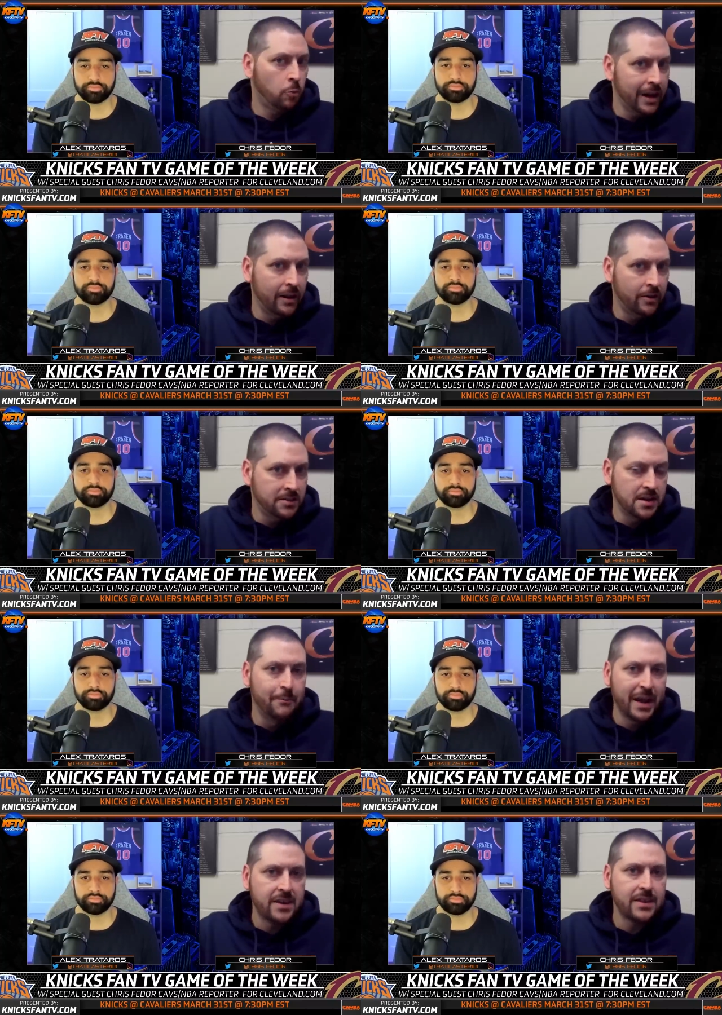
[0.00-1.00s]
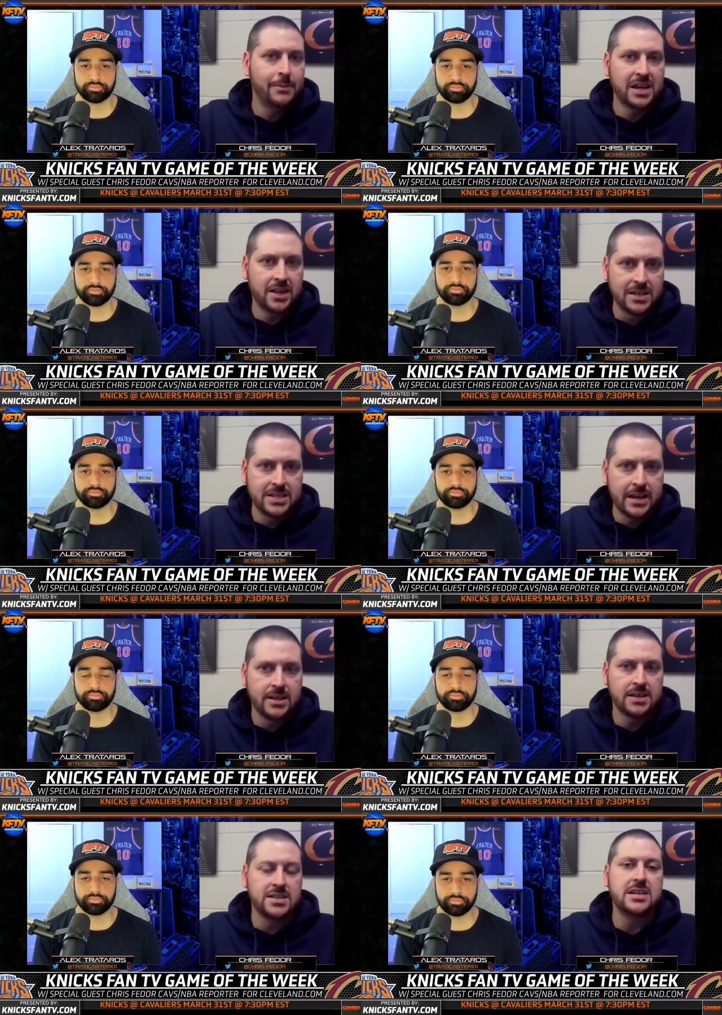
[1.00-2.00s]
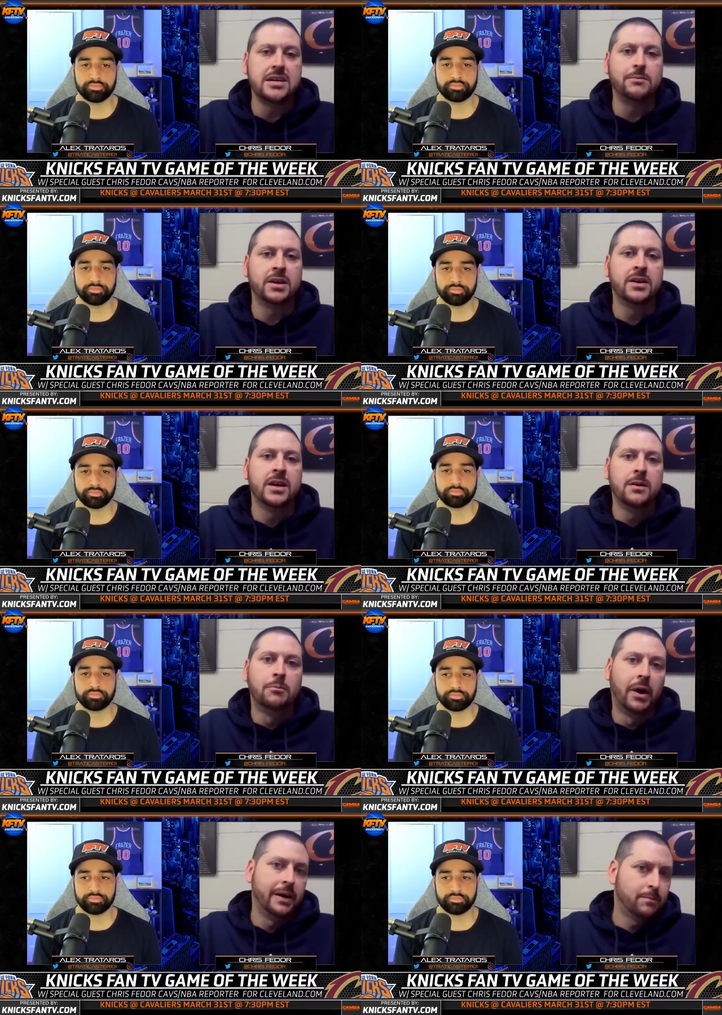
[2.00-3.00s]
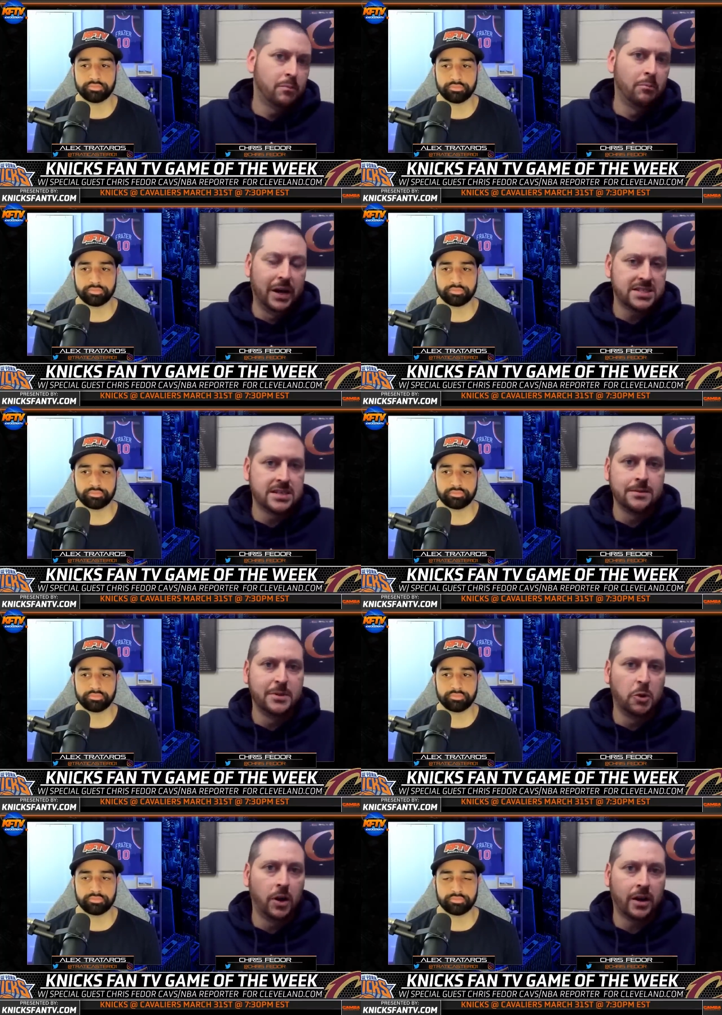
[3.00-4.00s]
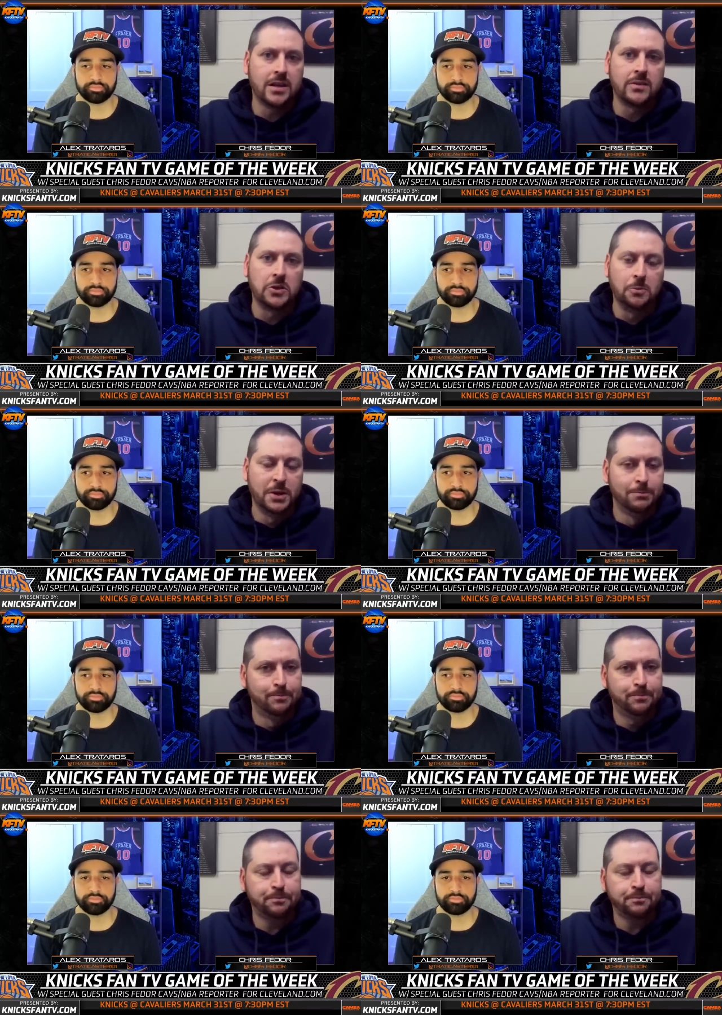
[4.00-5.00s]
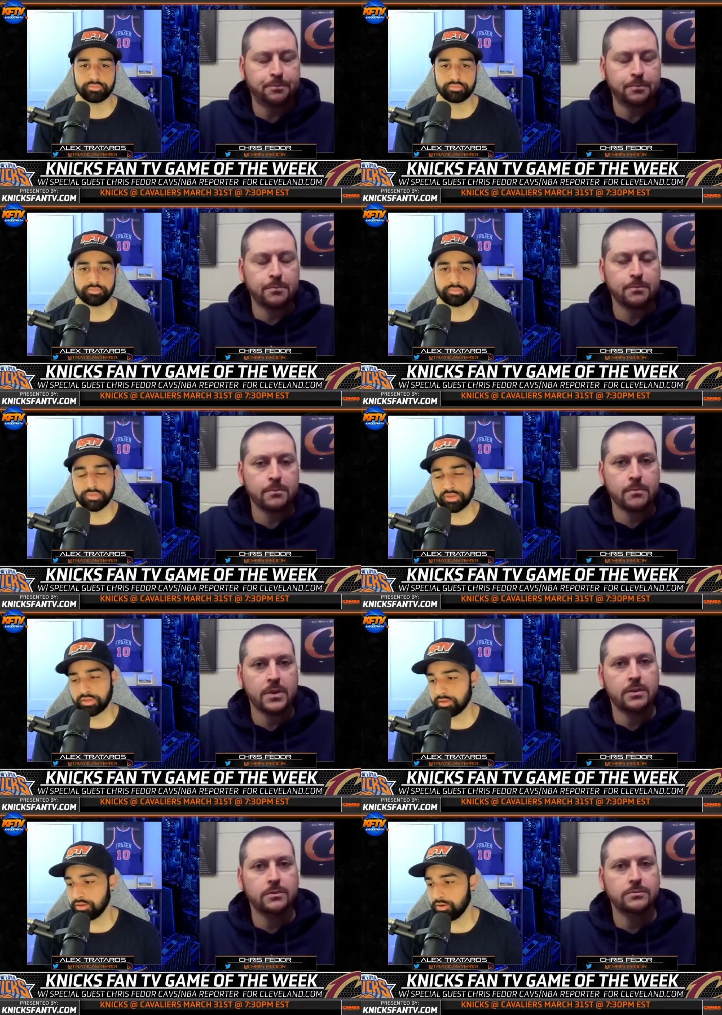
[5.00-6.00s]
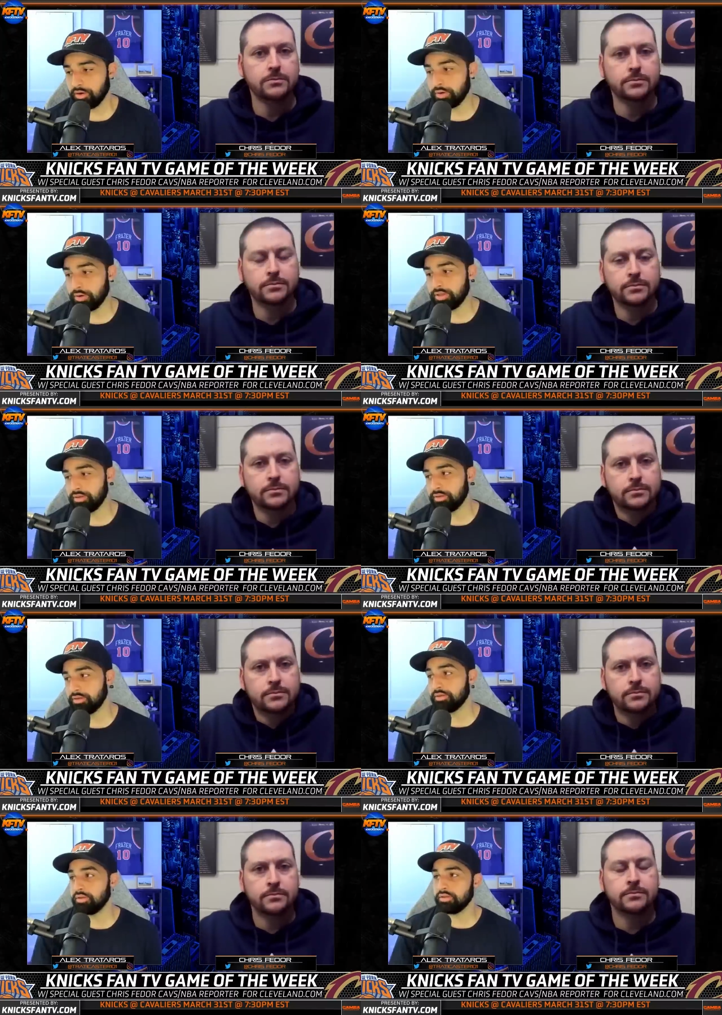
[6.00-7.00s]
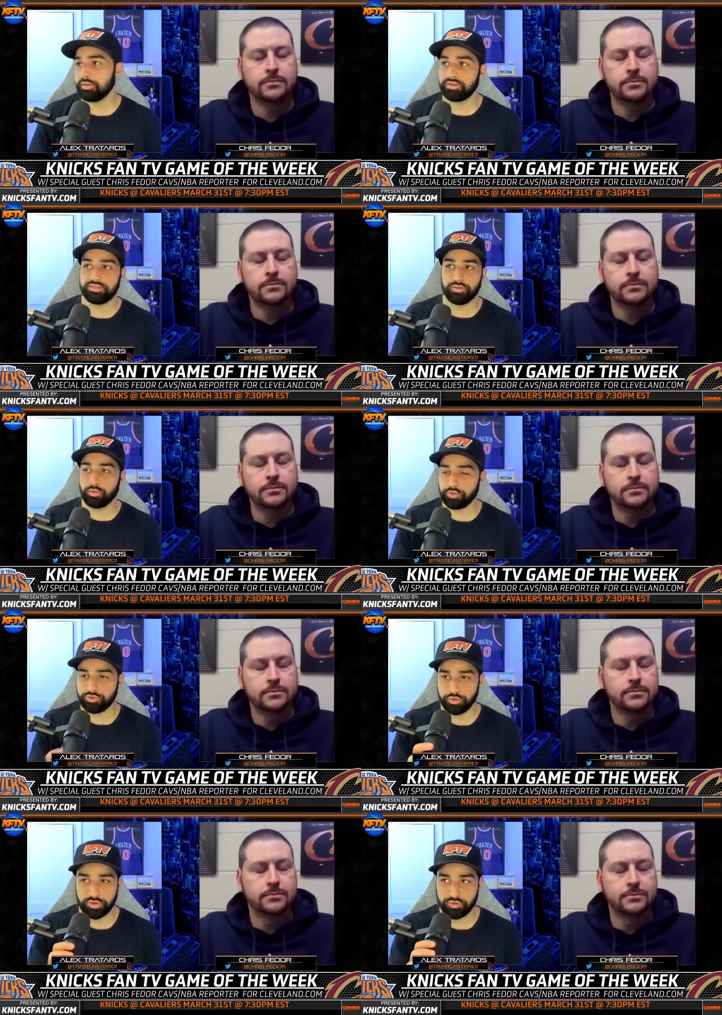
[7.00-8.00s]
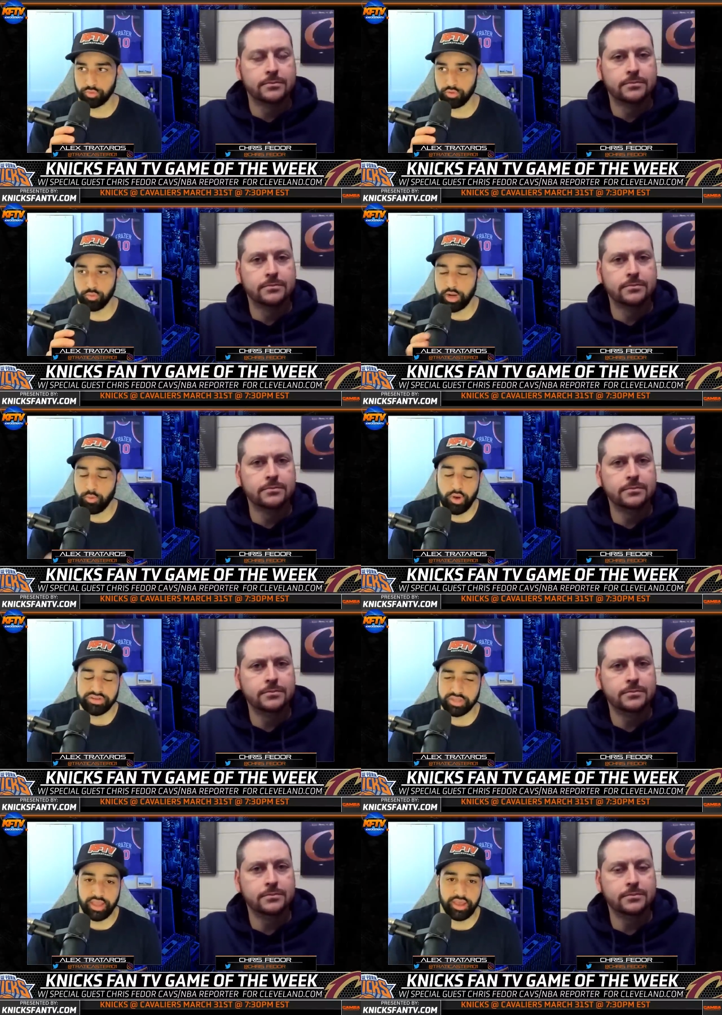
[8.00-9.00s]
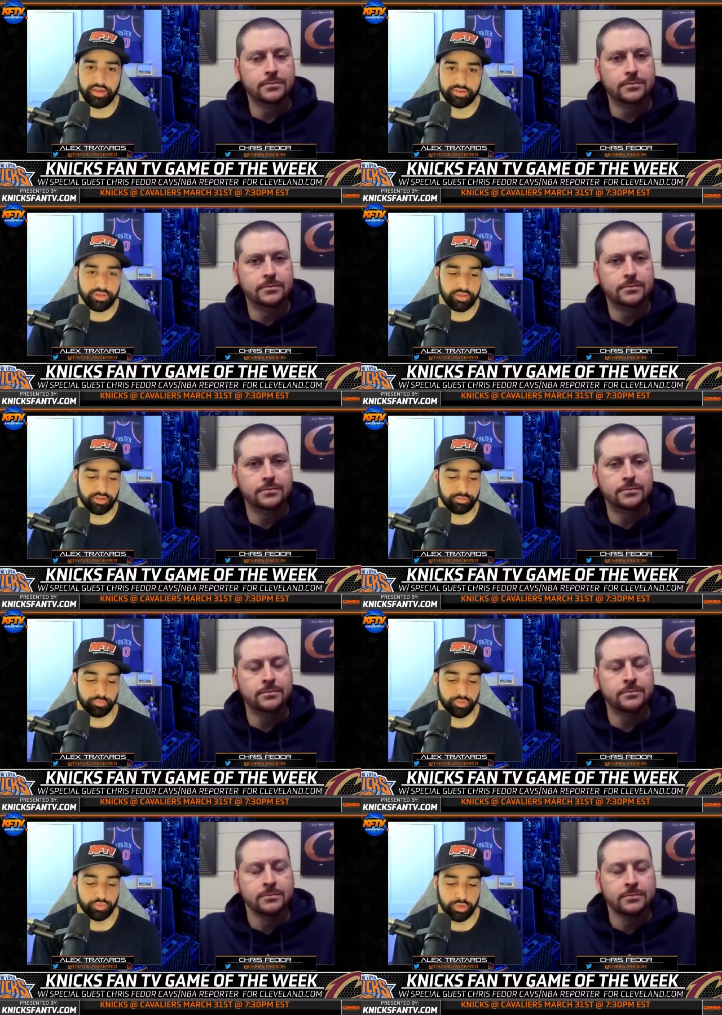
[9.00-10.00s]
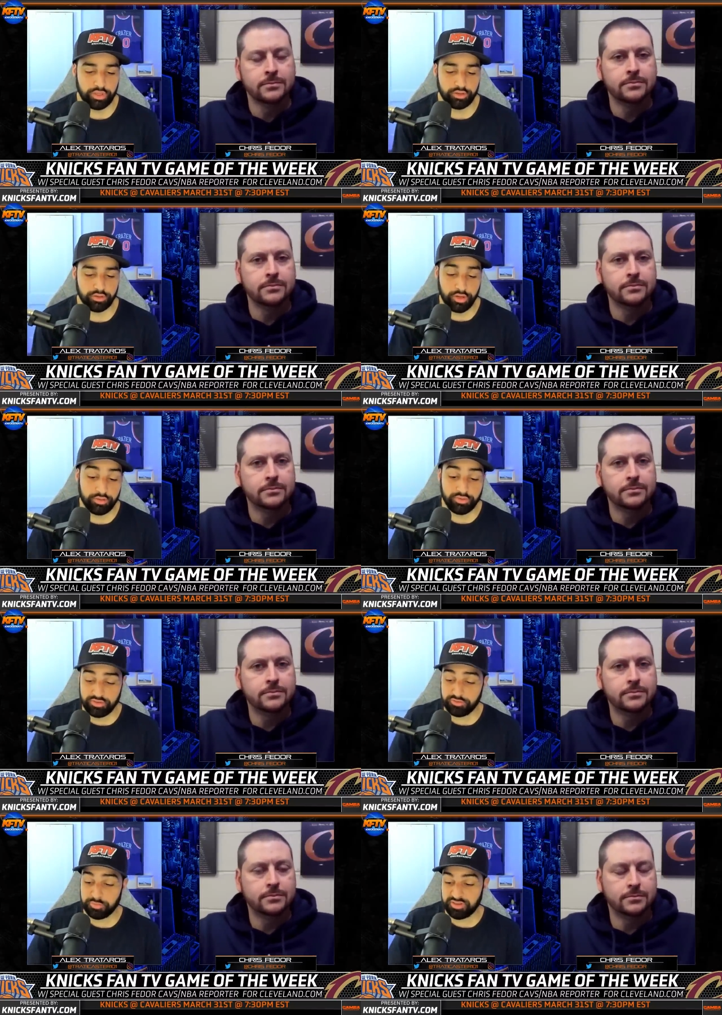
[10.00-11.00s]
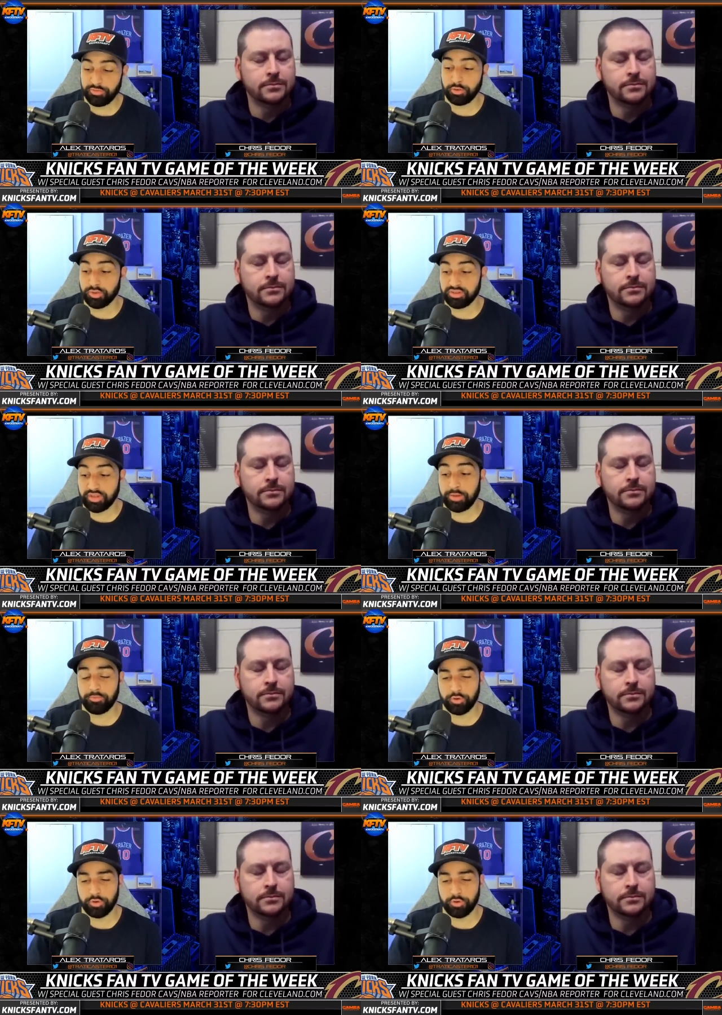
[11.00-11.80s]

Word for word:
Speaker 1: well to make them a contending team, but Boston and Milwaukee loom.
Speaker 2: You know, and It's totally true, because when you when I watch the Cavs, it between and specifically with the top